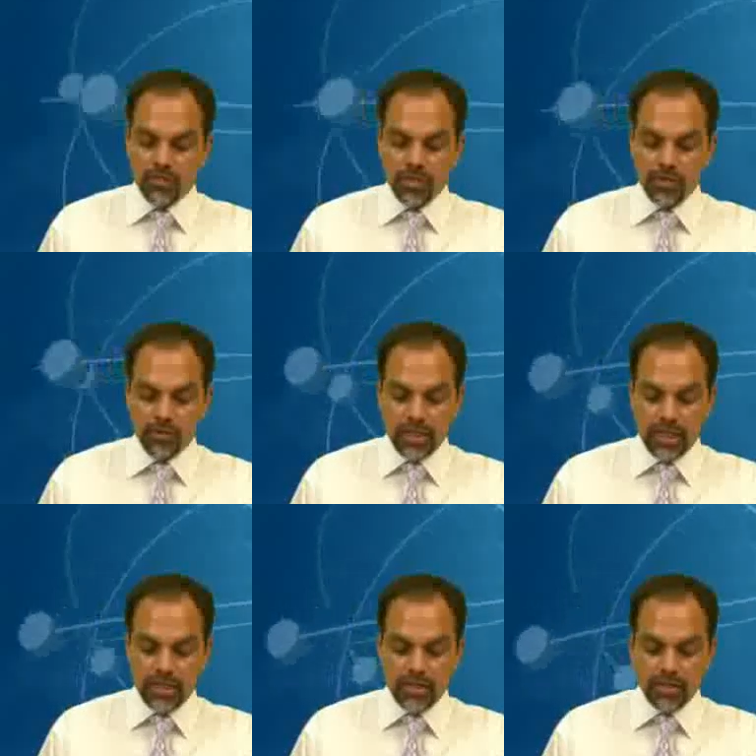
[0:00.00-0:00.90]
Now we know
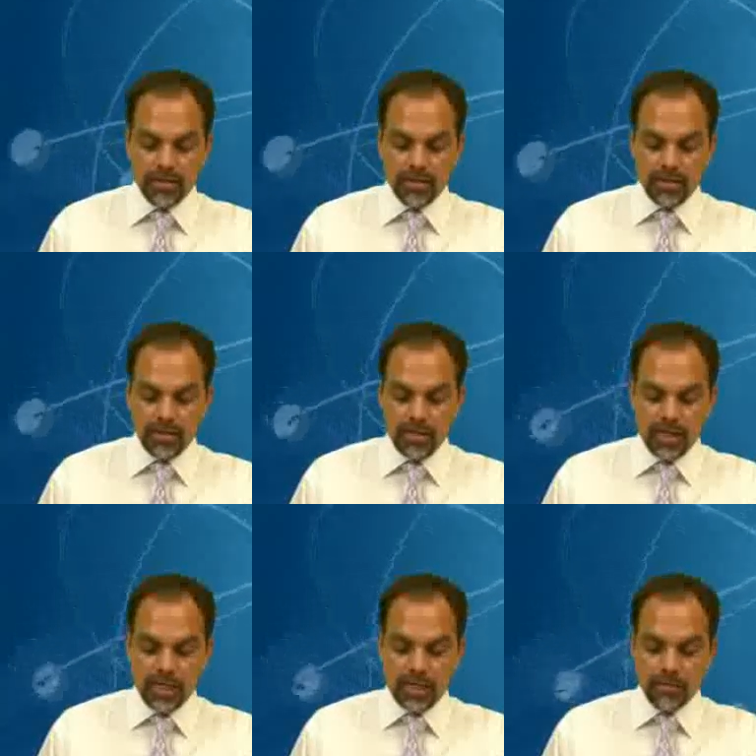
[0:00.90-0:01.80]
that
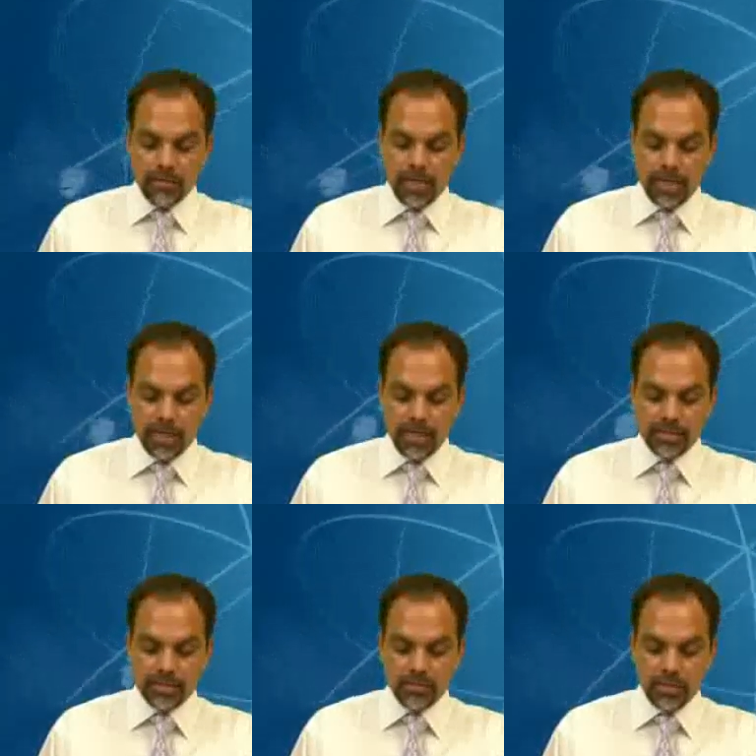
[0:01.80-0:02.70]

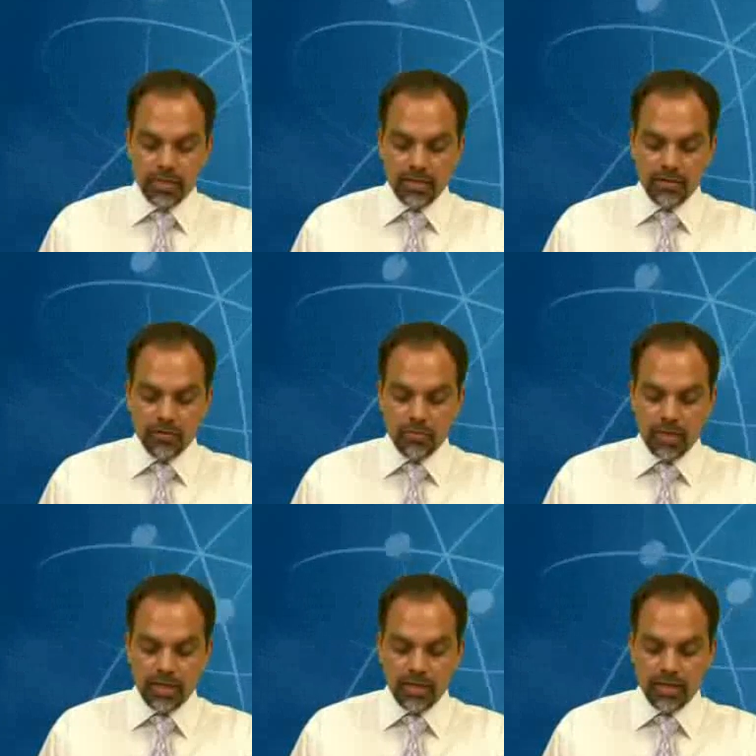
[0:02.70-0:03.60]
mRn square
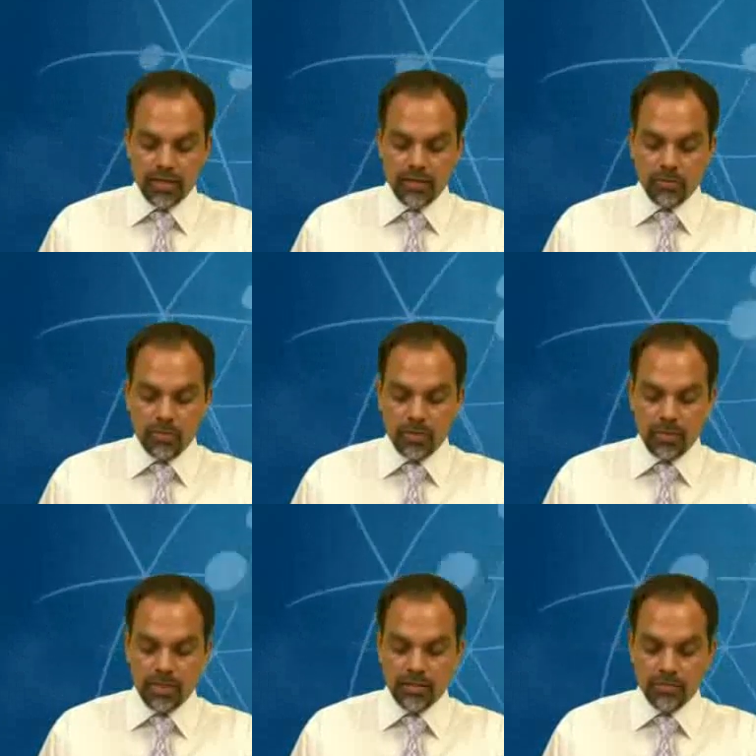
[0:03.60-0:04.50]
omega will
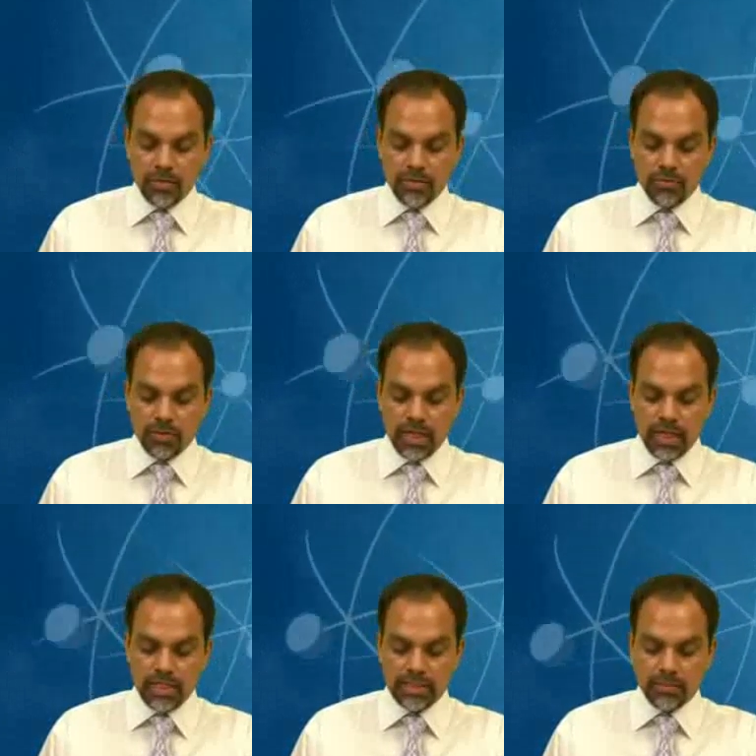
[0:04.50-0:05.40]
be equal to
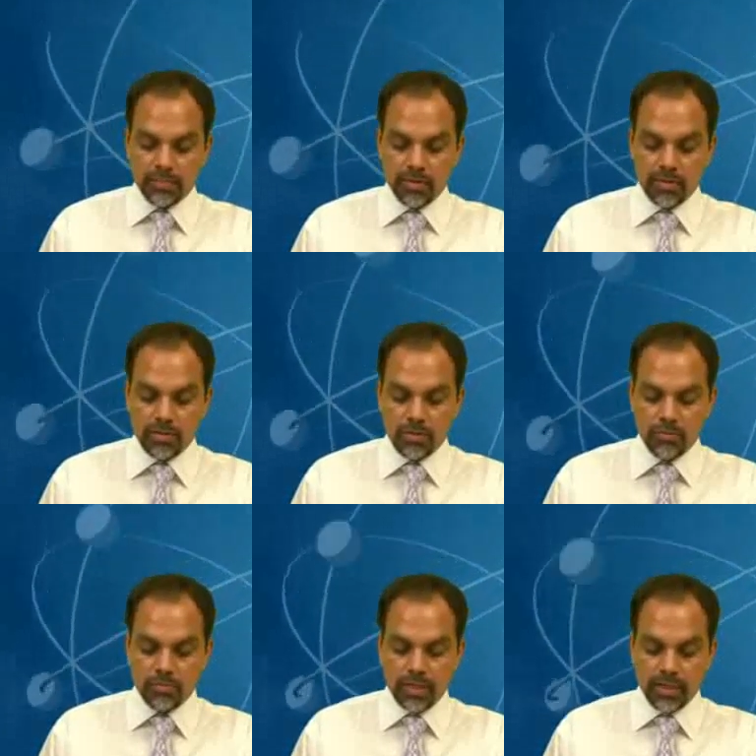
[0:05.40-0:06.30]
nh upon 2
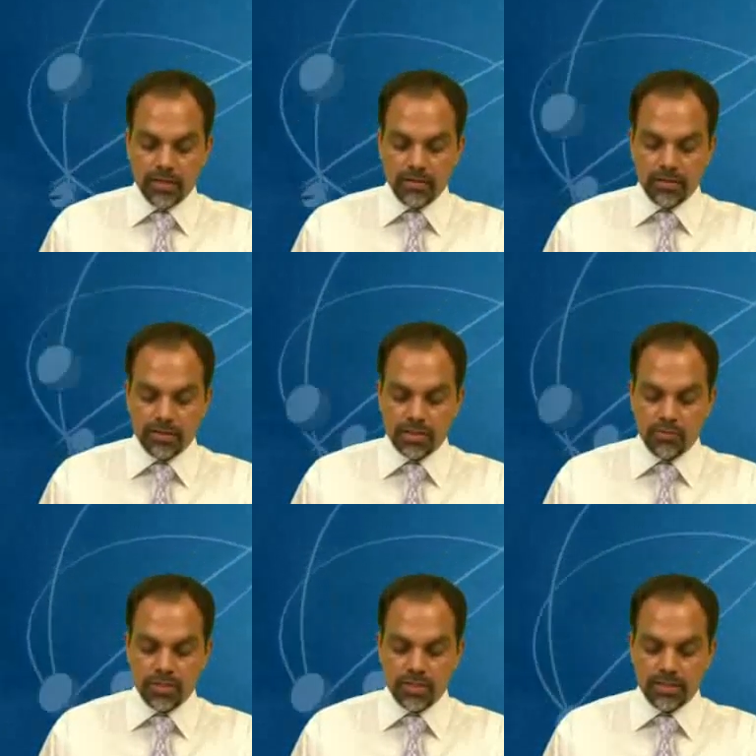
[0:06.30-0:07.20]
pi. Now this
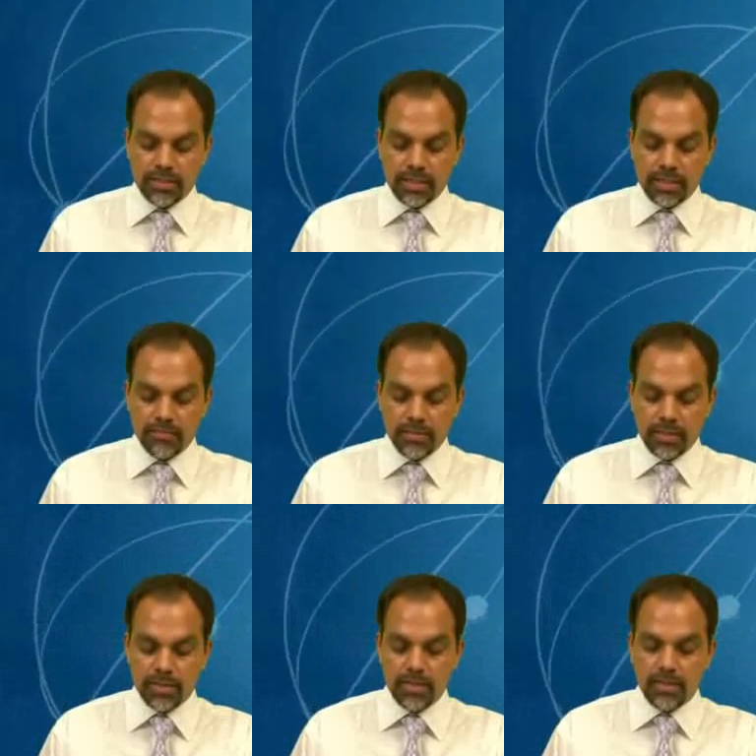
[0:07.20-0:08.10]
equation is nothing
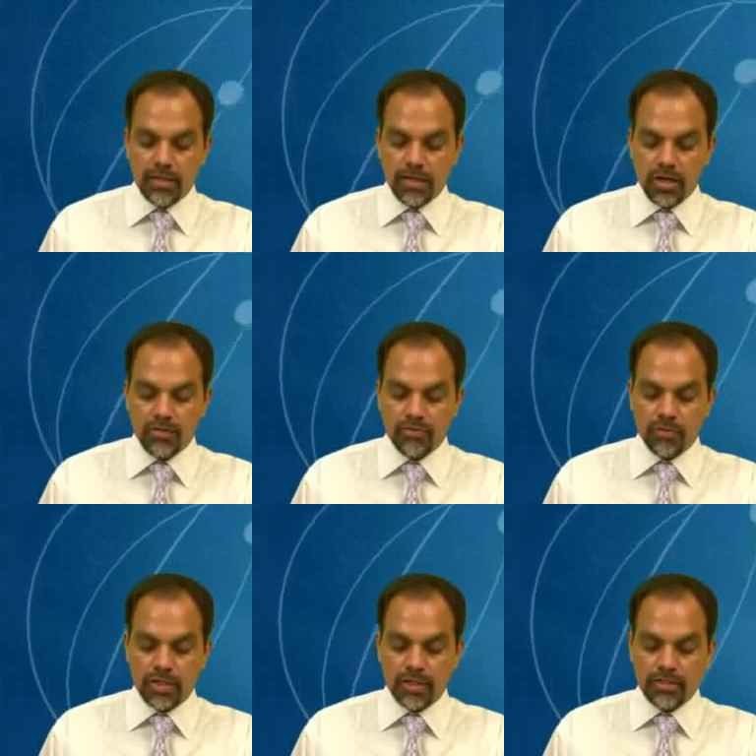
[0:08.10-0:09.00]
but law of
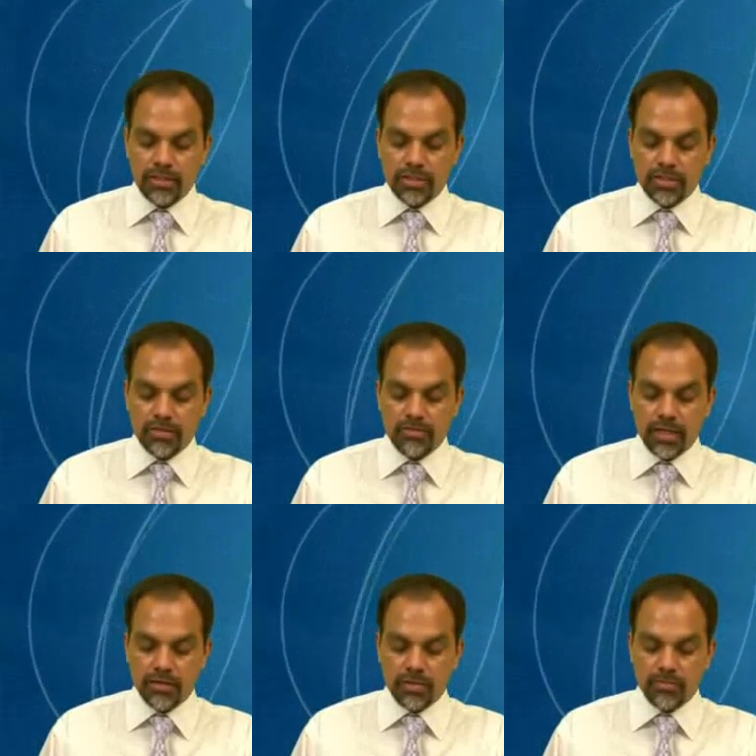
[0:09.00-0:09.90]
quantization of
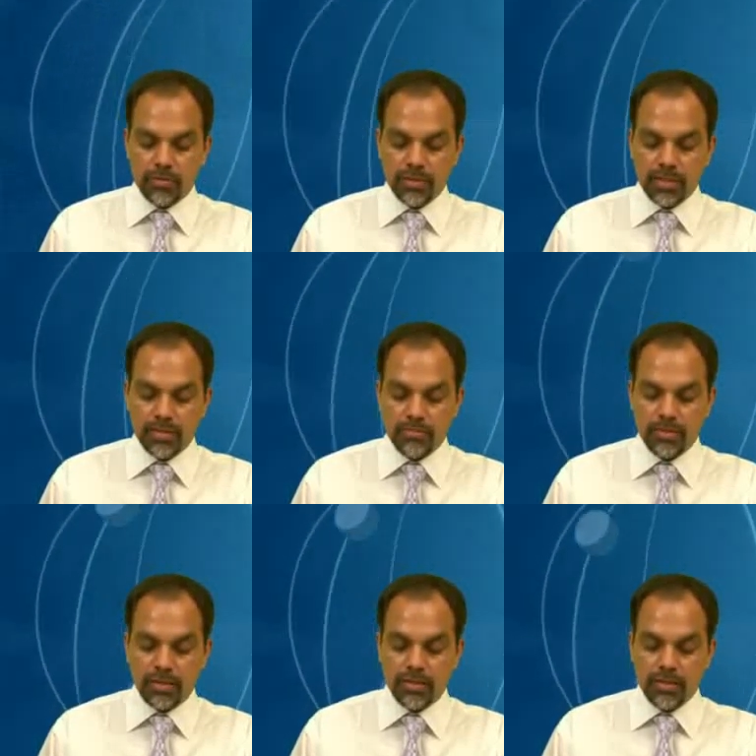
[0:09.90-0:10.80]
angular momentum,
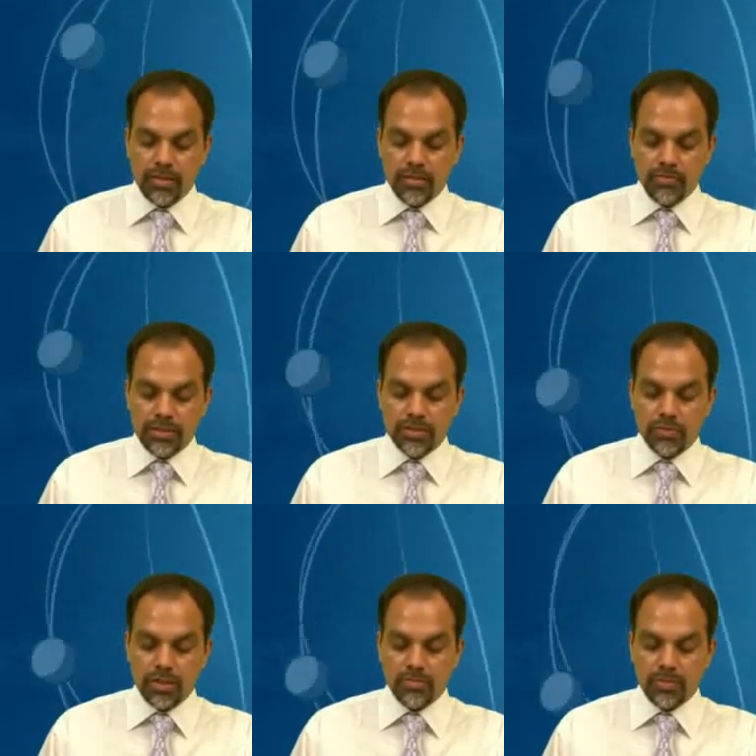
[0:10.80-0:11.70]
which is
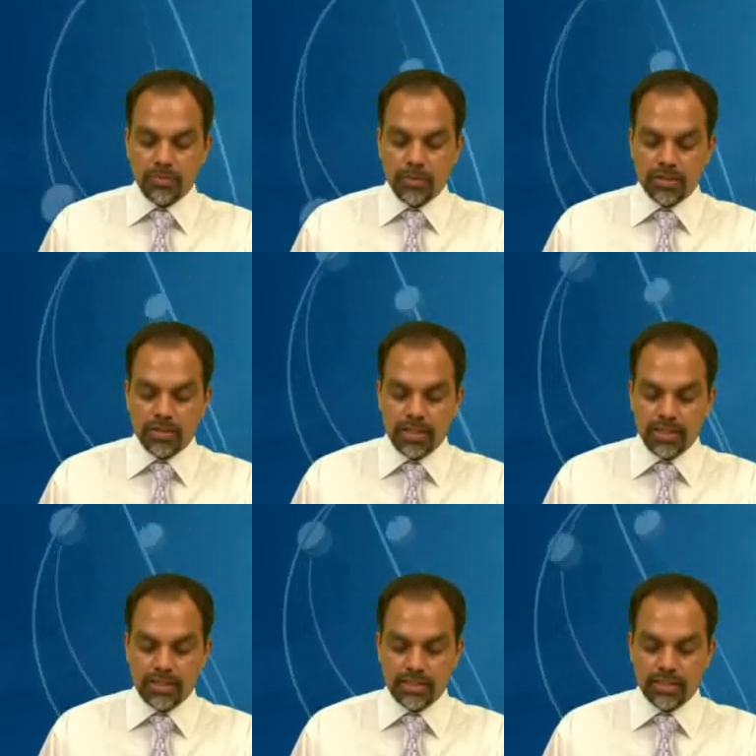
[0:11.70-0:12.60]
one of the
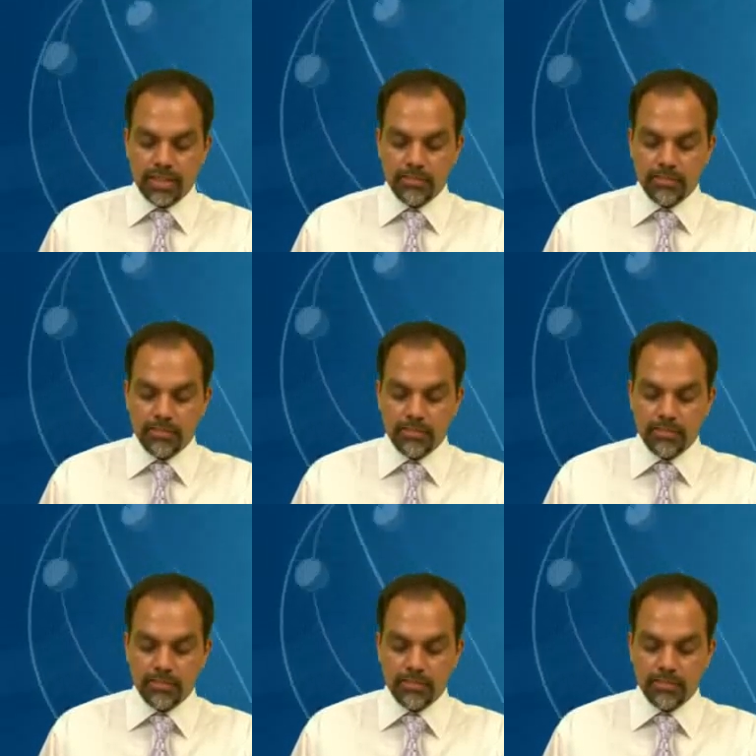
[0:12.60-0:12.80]
postulates